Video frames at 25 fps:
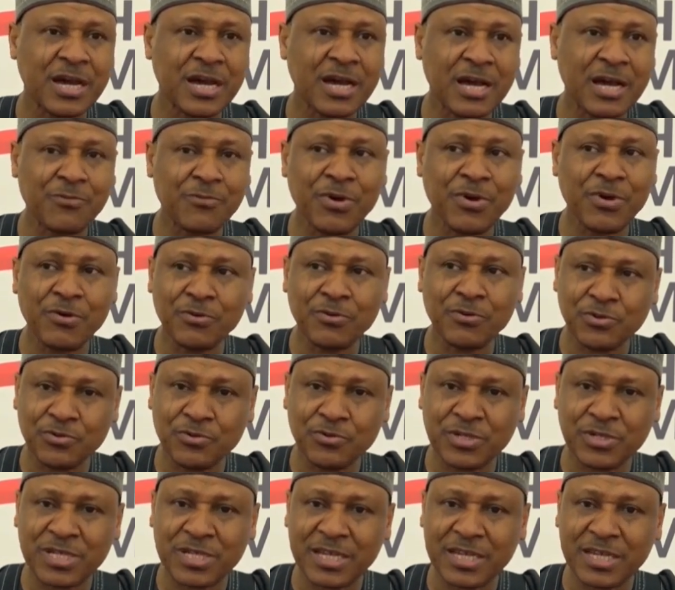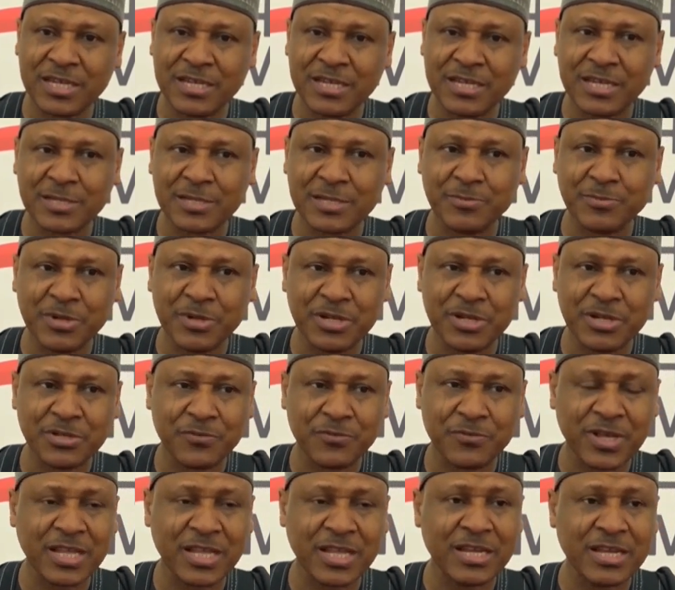And we are also taking the experience
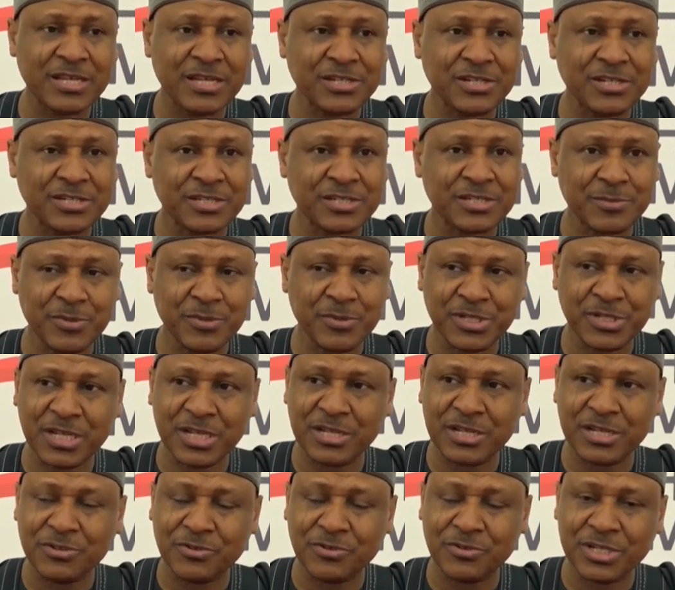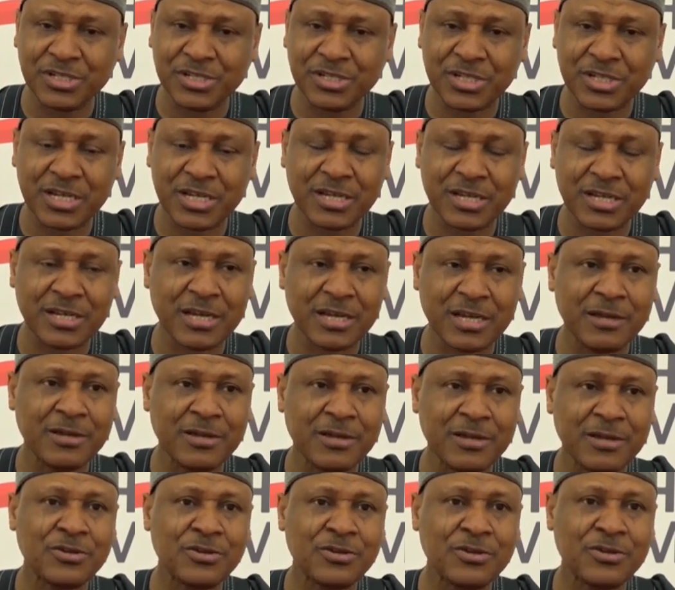of other nations, especially Indonesia here,
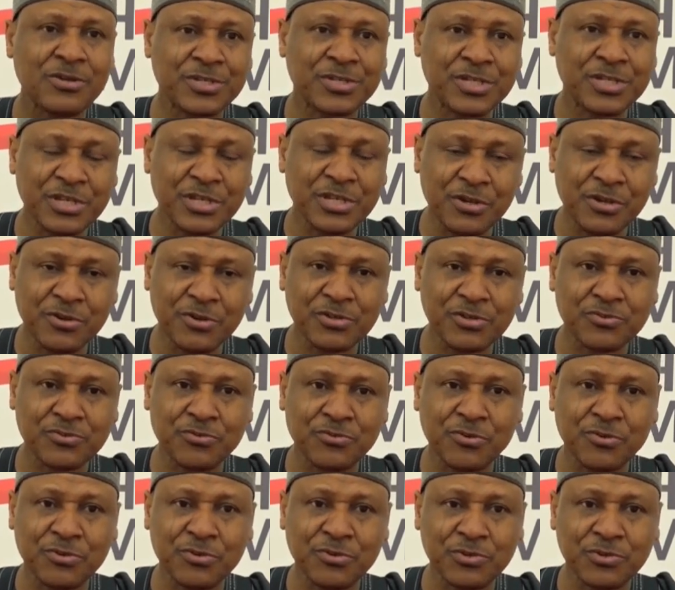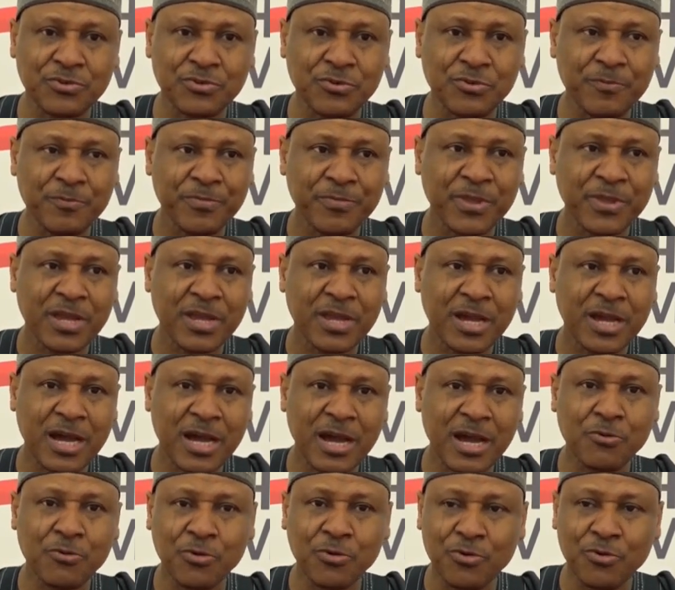to see us to also
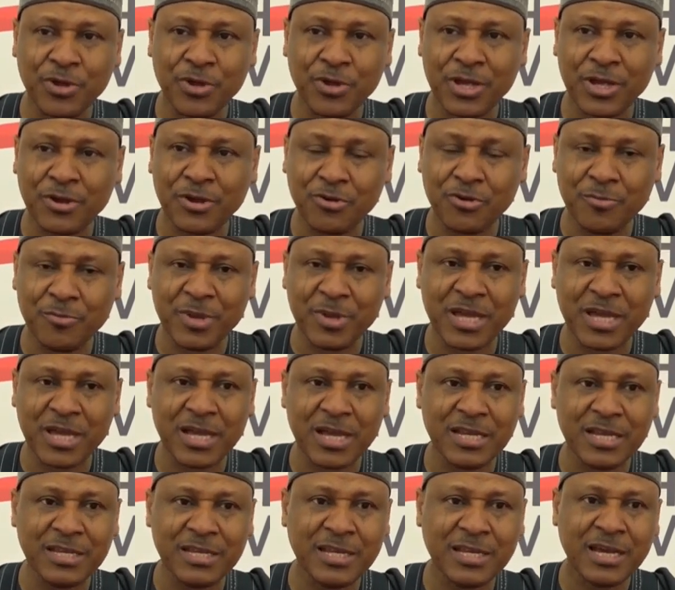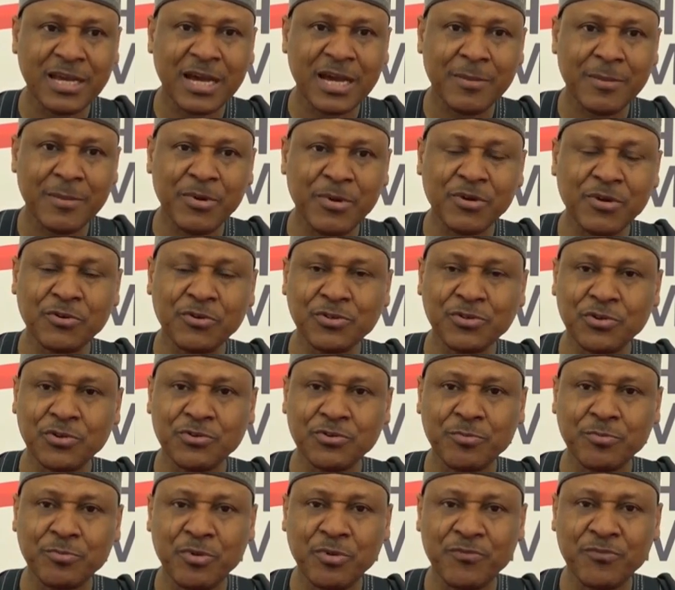grow economically, but also
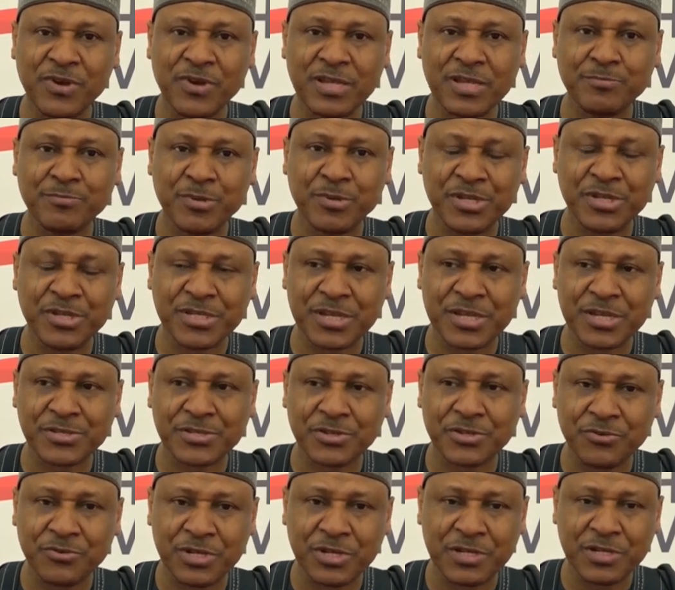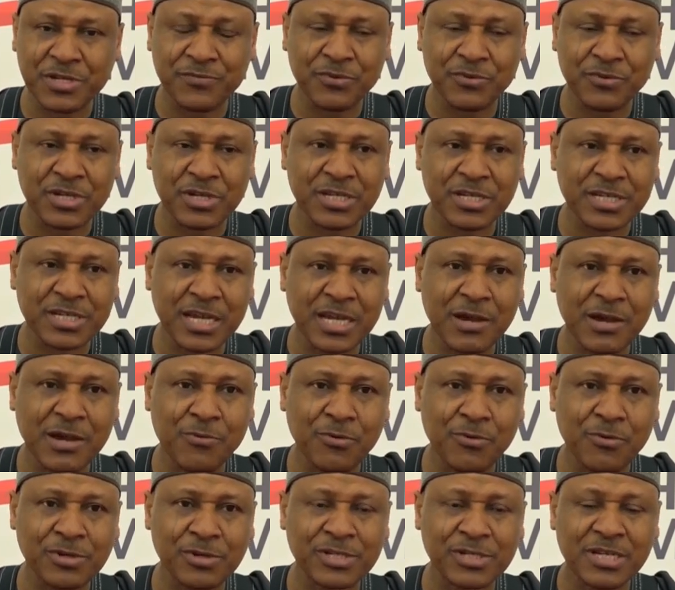to provide peace and security for the entire
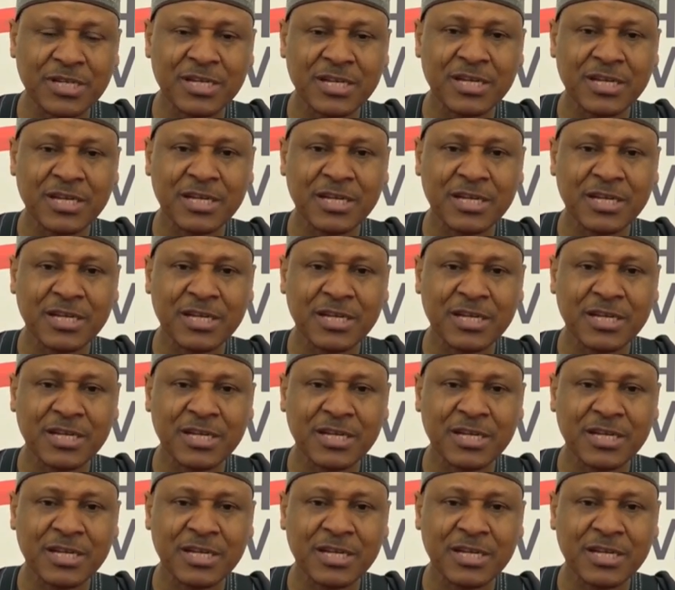world.